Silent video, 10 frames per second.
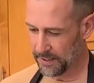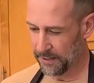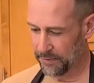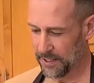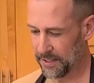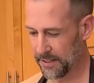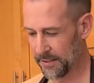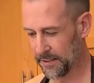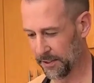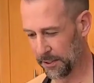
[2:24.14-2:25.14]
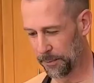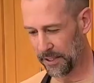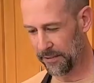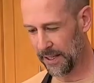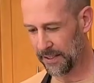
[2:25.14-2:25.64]
Give the onions a little bit
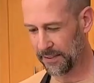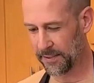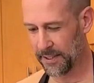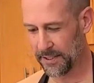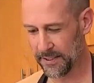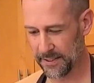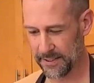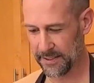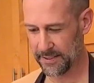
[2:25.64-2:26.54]
of a head start.